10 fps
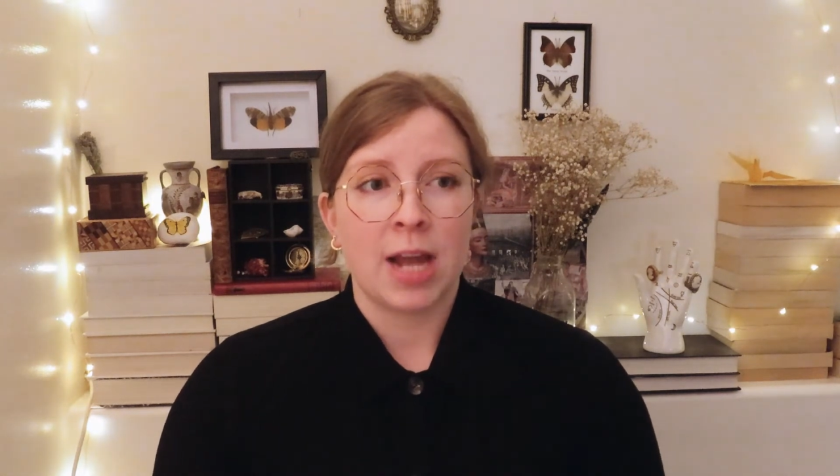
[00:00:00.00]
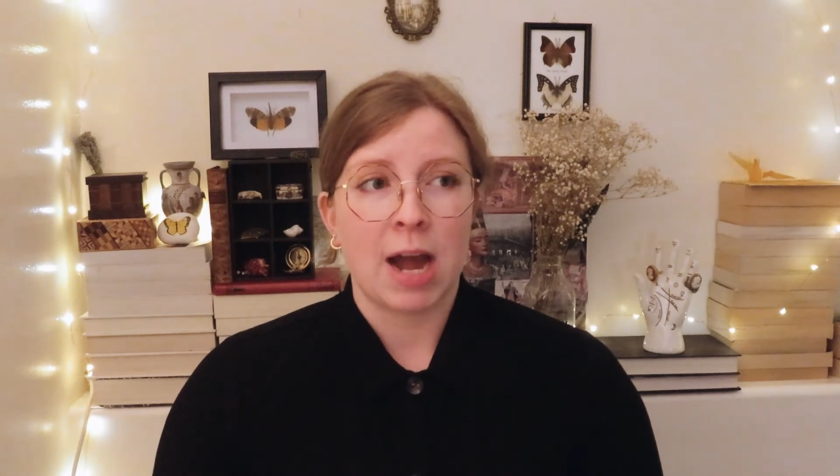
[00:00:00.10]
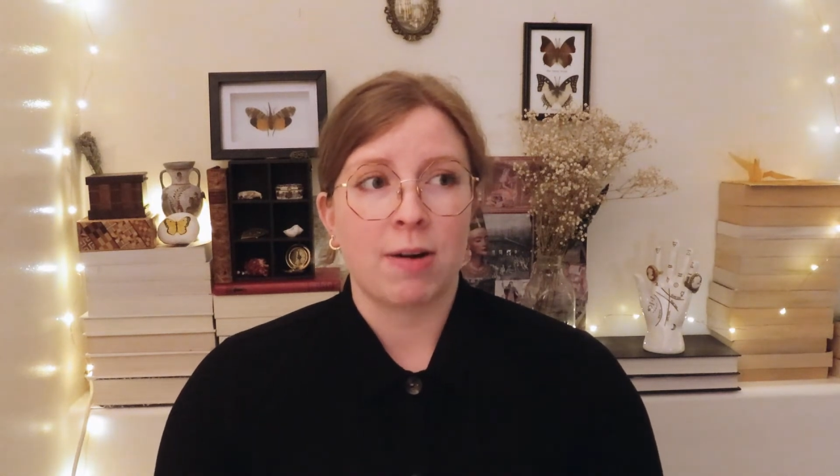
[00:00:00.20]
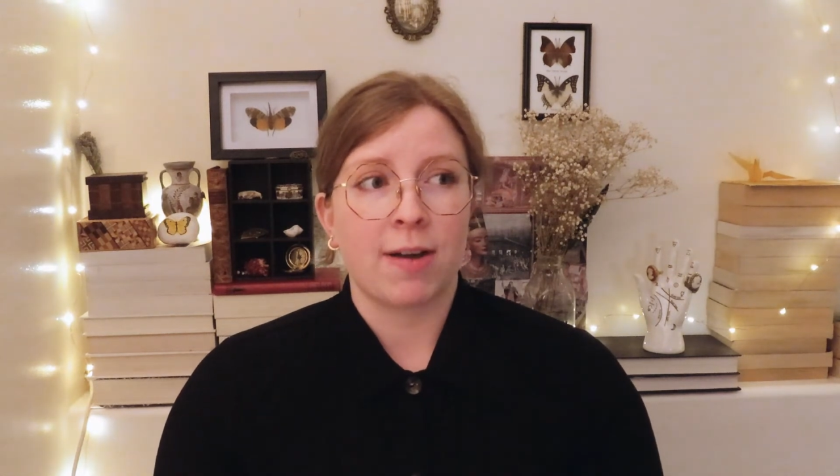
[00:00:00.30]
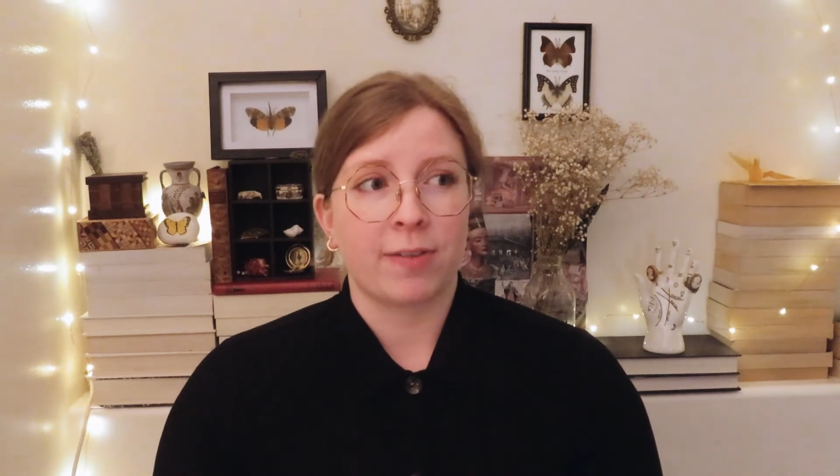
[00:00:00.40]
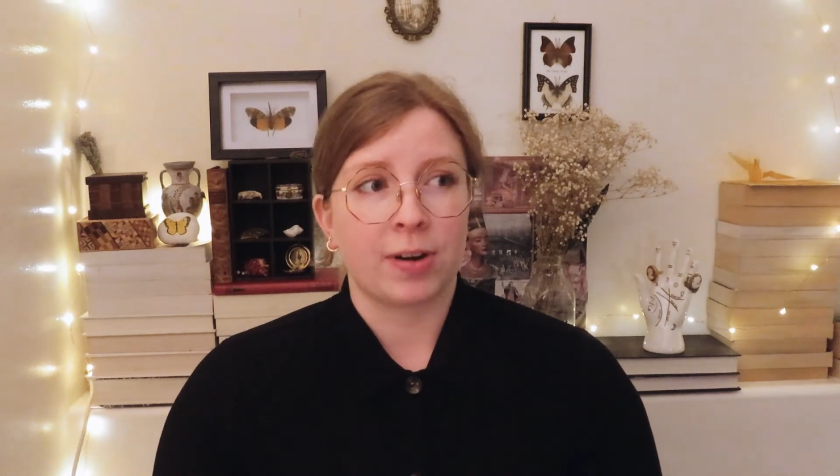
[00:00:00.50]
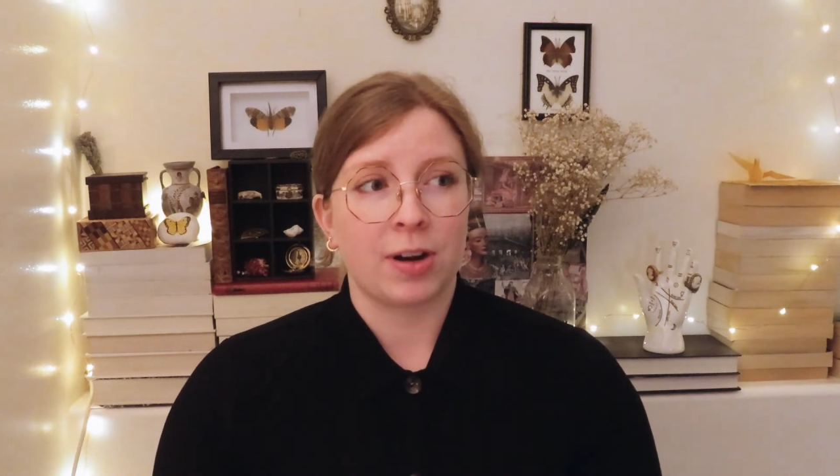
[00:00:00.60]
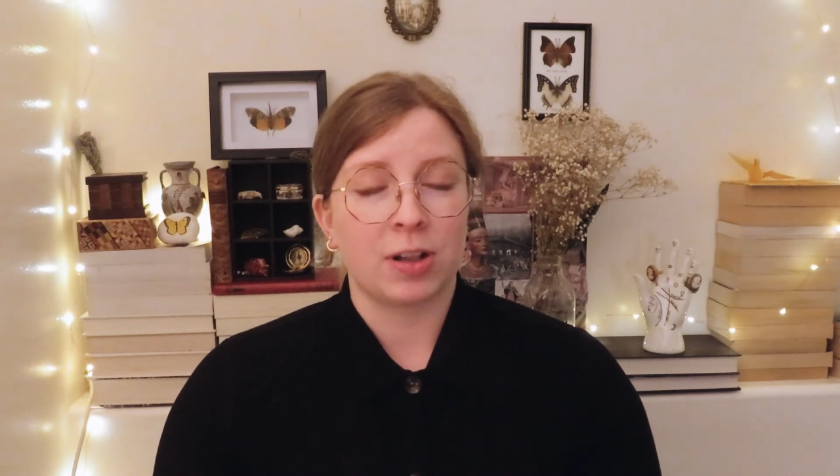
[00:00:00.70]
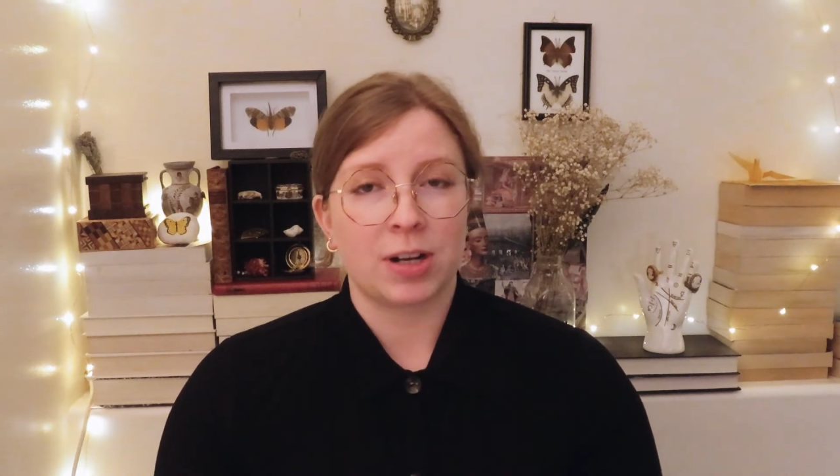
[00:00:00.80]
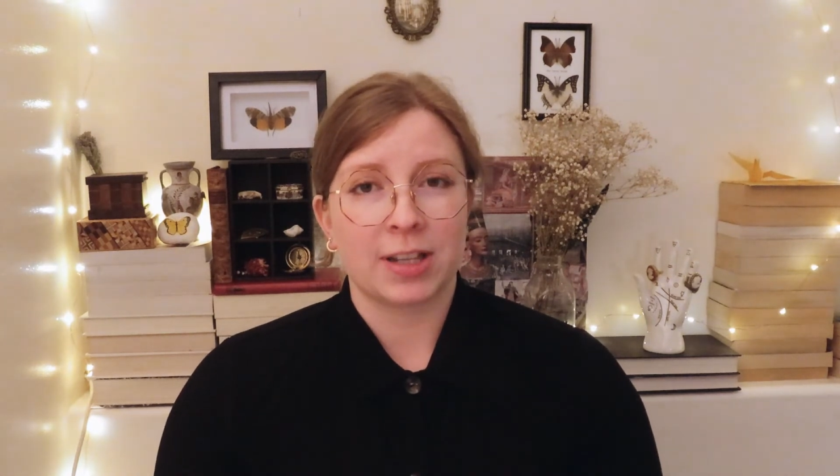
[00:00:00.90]
However,
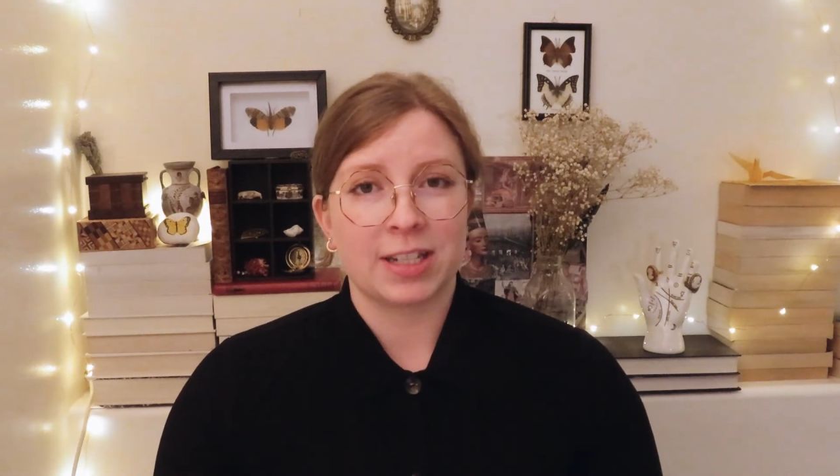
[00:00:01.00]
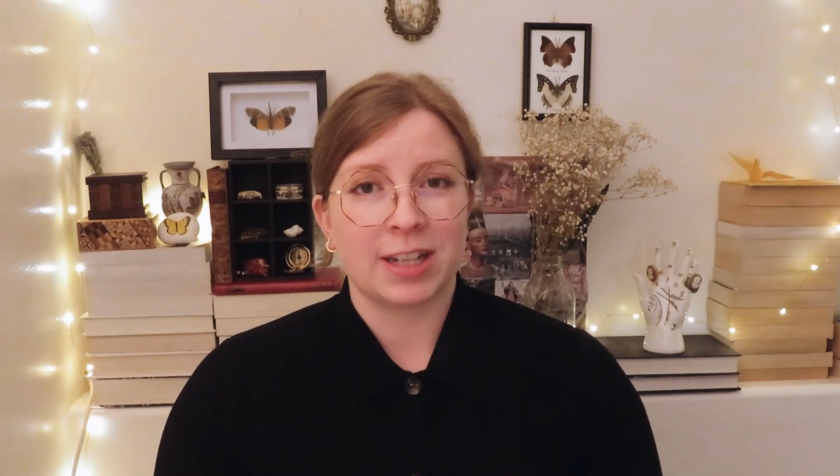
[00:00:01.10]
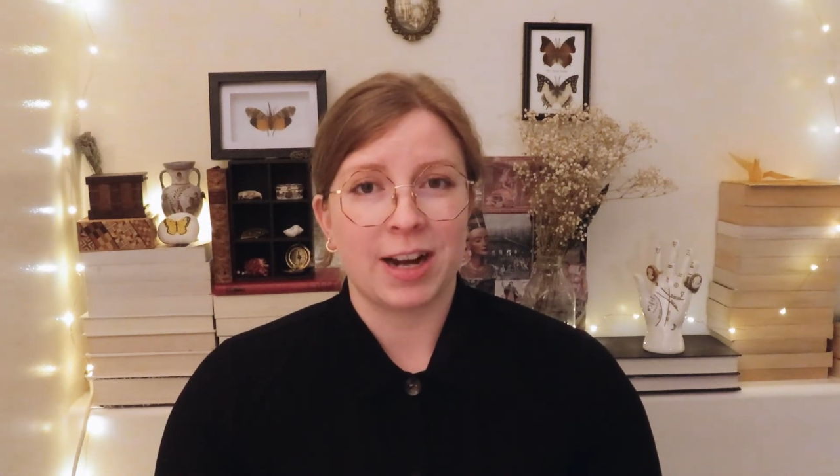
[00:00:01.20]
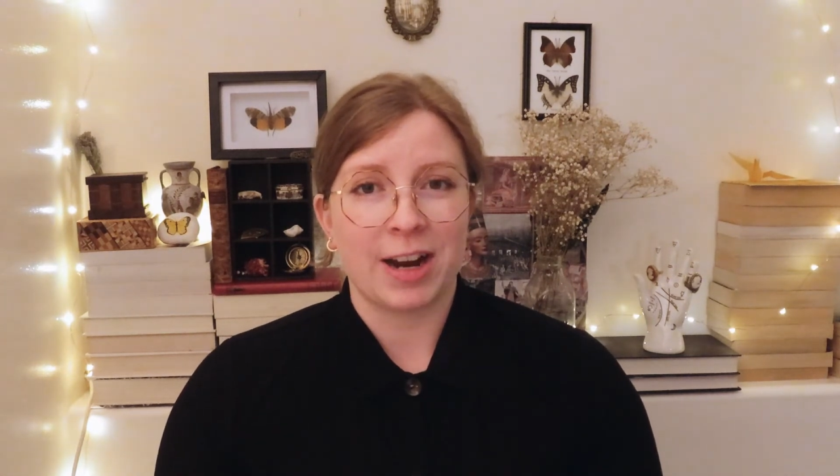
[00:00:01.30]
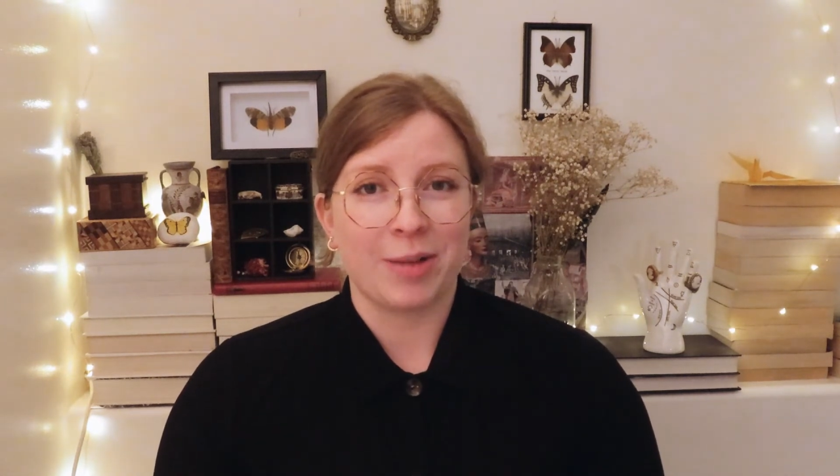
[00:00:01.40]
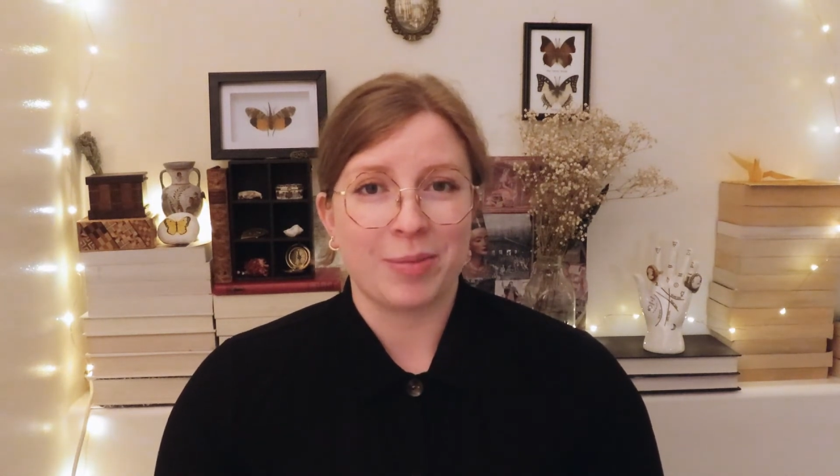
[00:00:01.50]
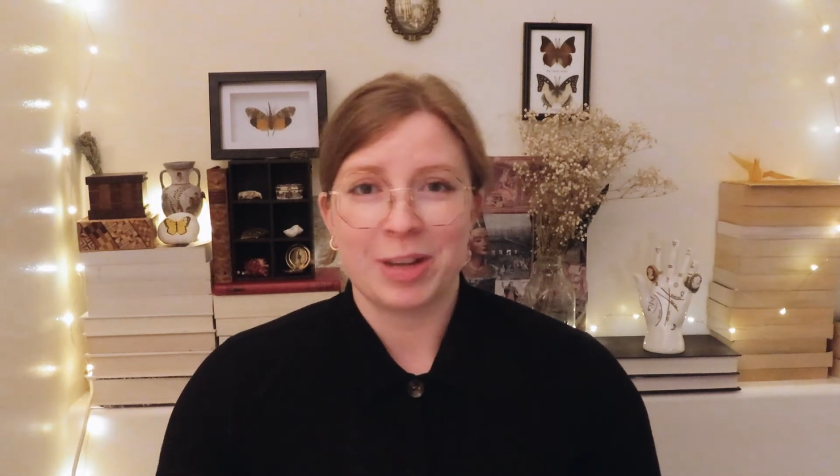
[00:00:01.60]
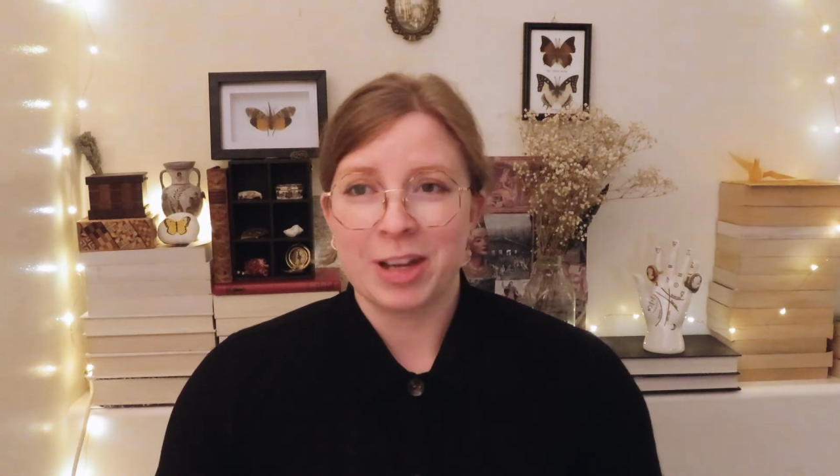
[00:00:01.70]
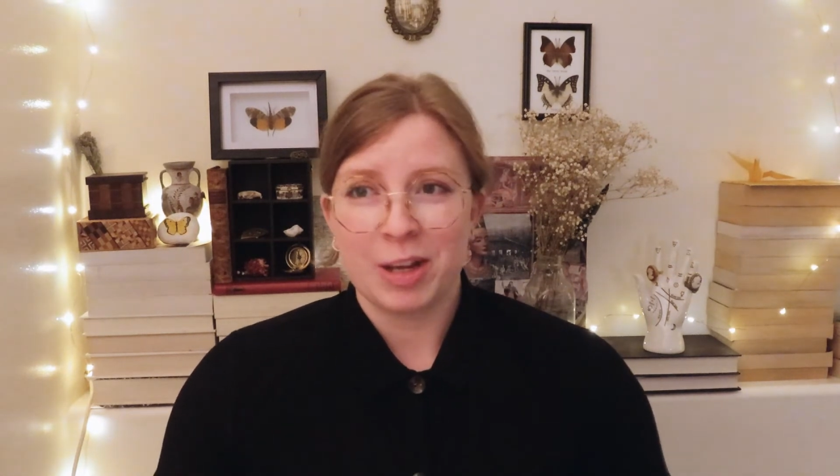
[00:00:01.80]
a lot of the time,